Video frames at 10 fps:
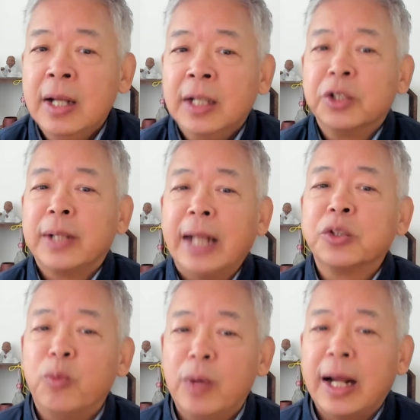So
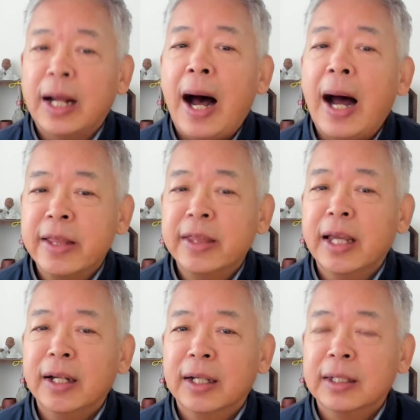that's what I
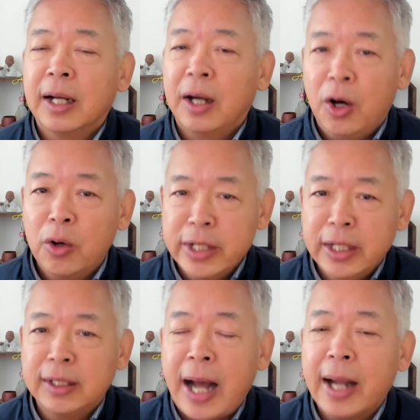think the whole
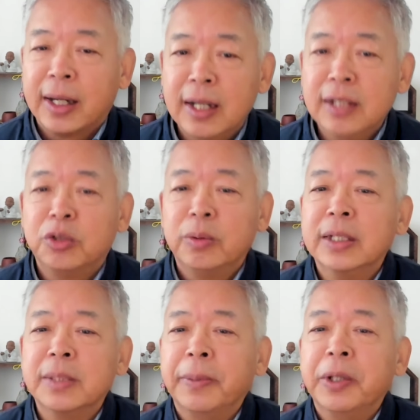entire country
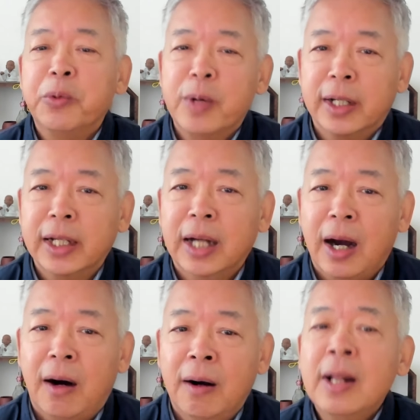has been working
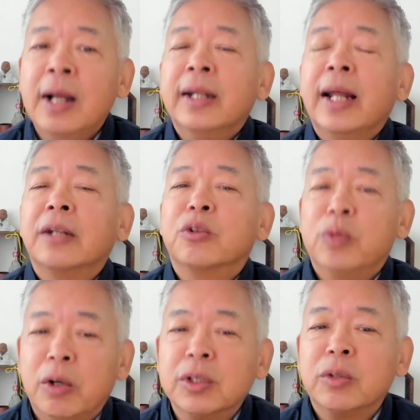on, that
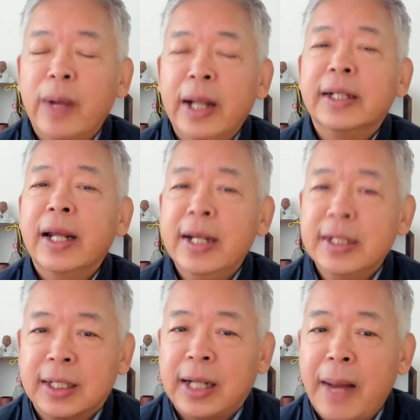growth rate
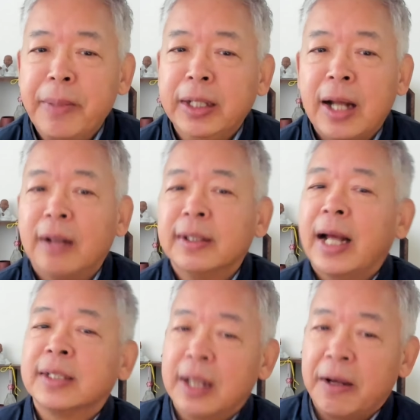is coming down,
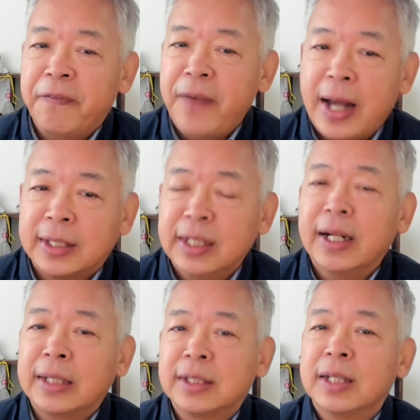that's a fact, and
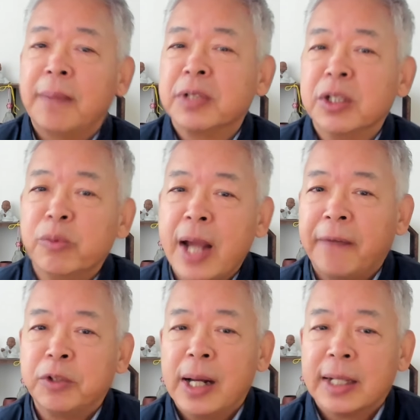that's something we
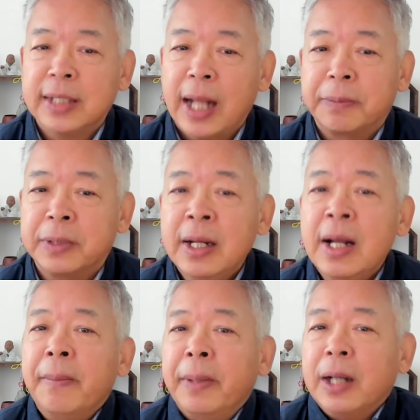have to accept.
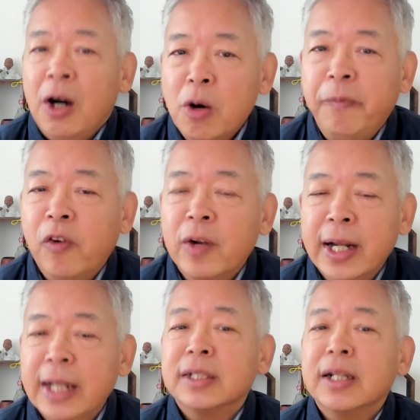But hopefully
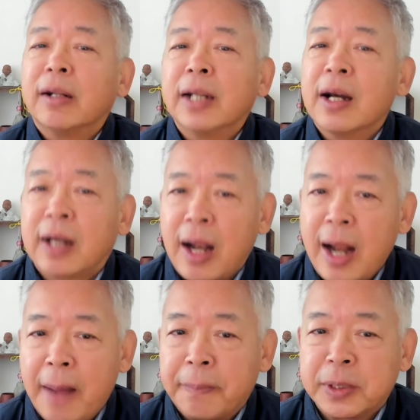it's not a
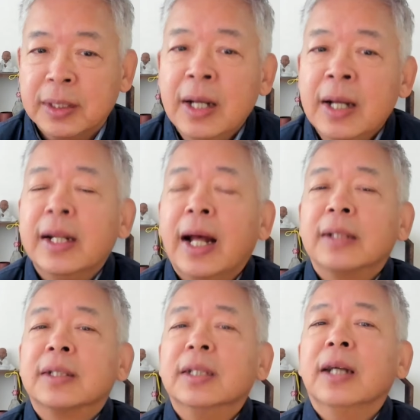collapse
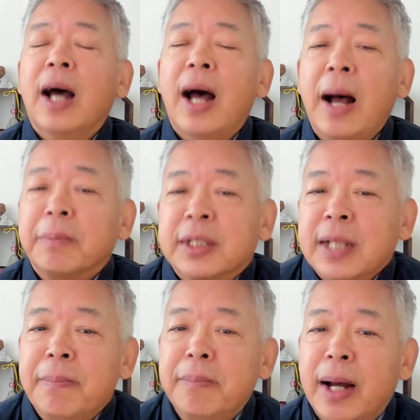that uh, um,
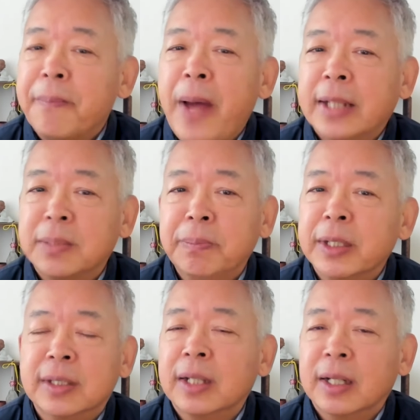some uh,
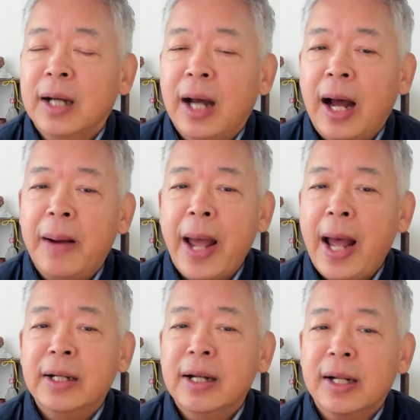pessimistic uh,
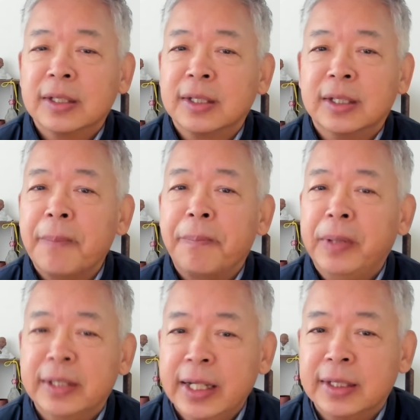analysts uh,
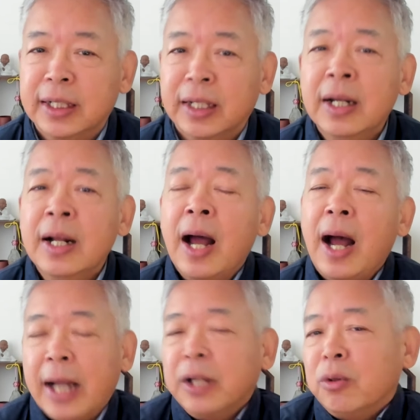predicting.
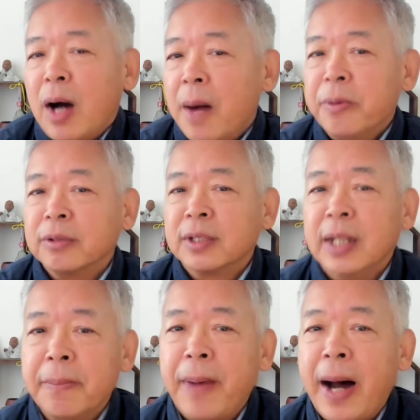I don't
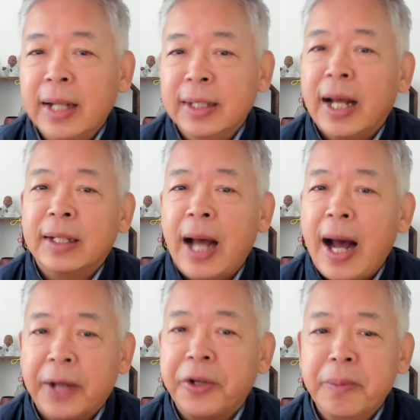obviously buy that
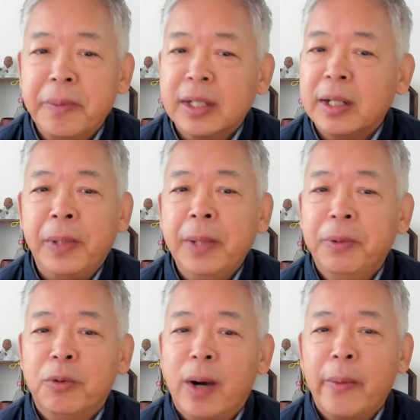argument. And
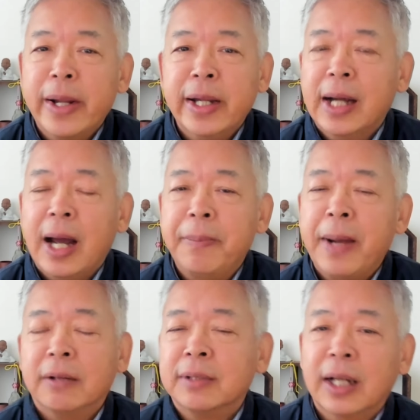people worrying
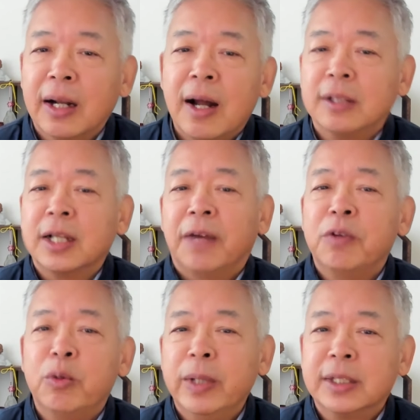about a lot of
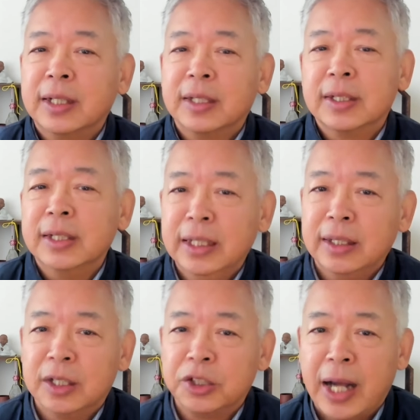risks
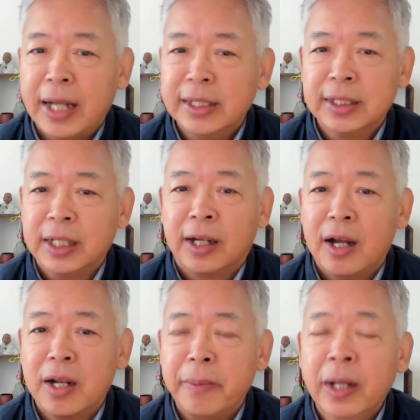in the Chinese
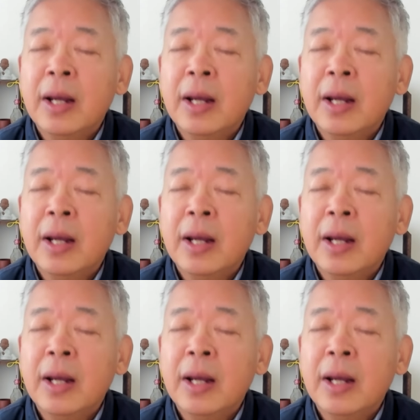economy.